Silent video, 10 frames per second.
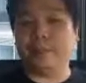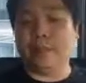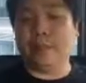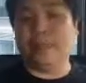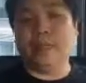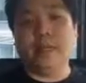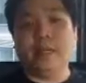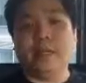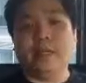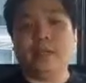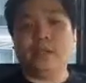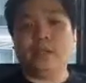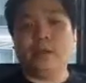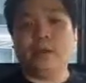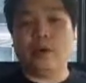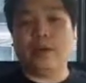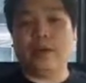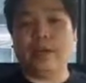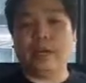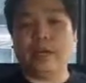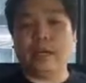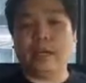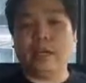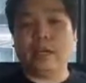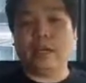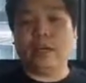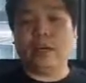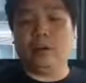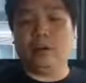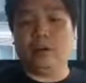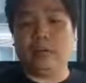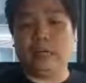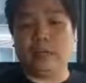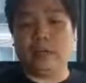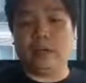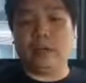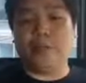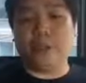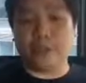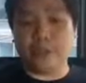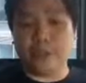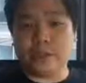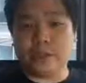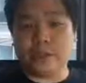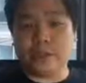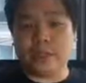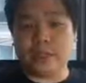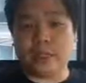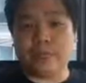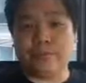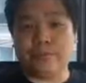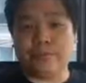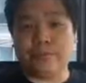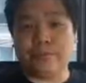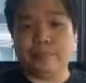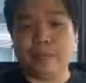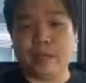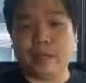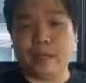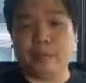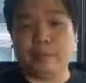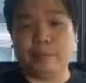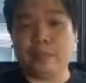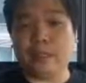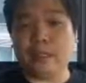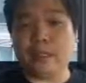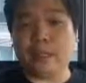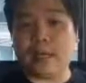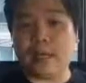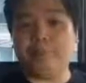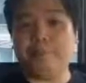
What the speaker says: Okay, so if I look at the options itself, the product type,